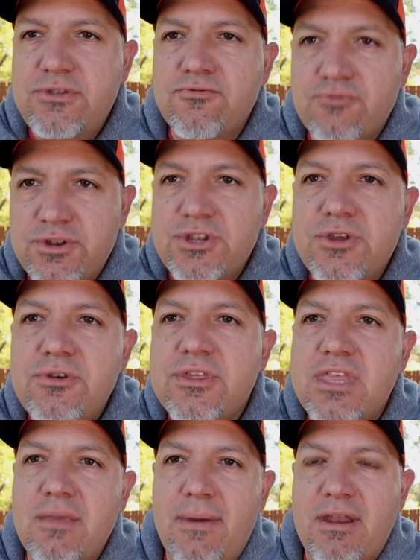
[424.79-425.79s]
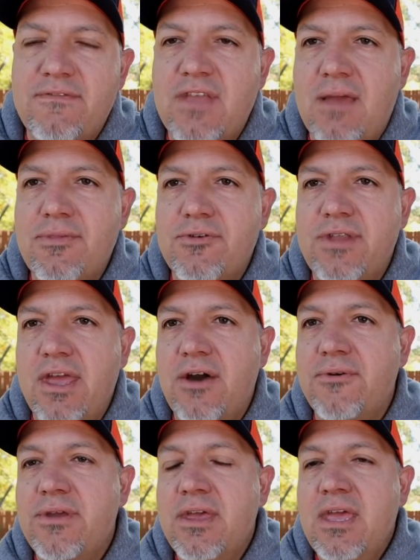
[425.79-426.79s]
reduce the amount of time they're
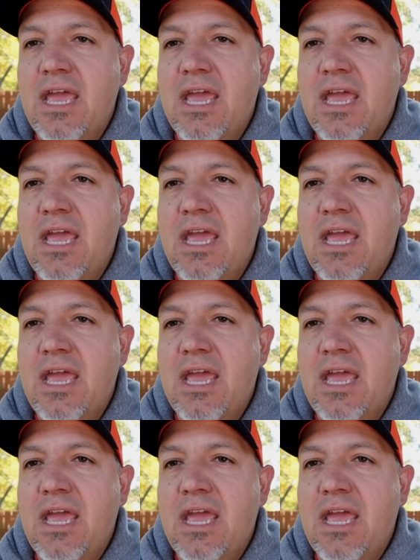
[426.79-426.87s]
down